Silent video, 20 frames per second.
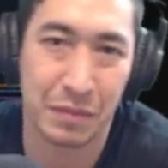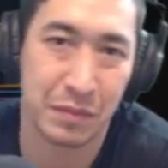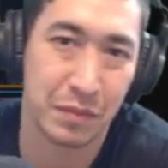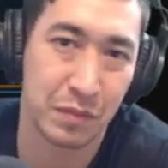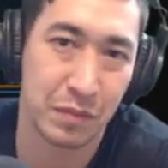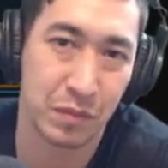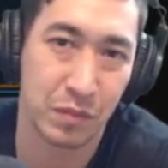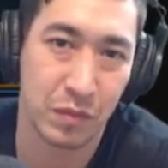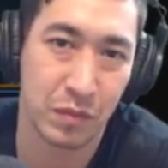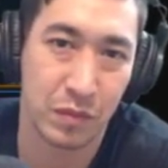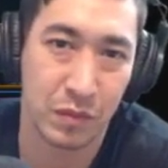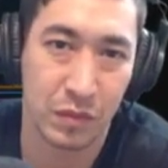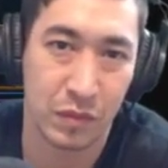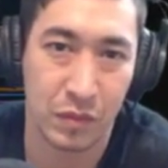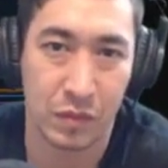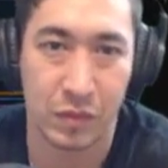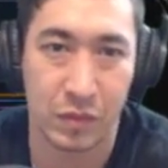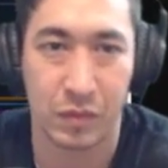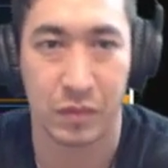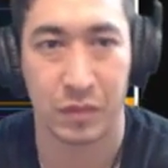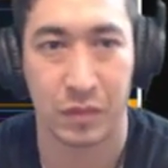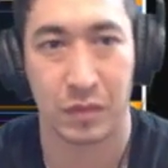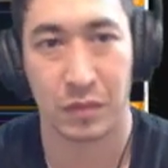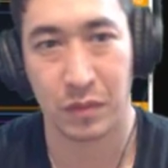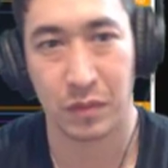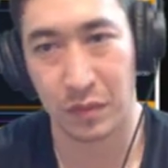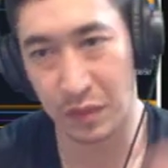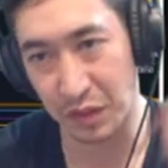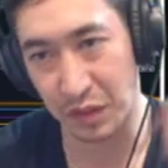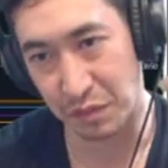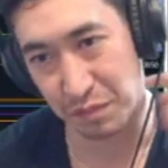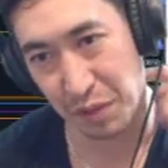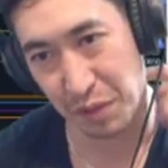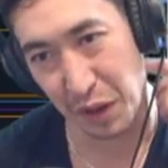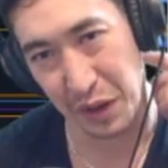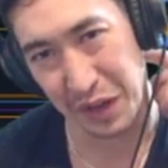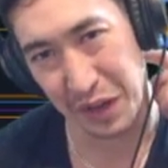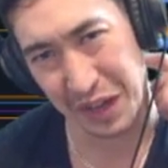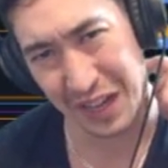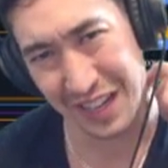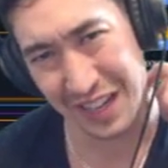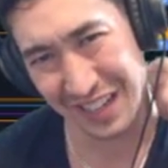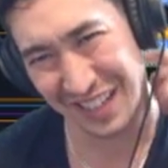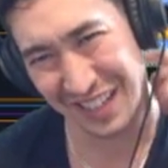ever operable. Like they never did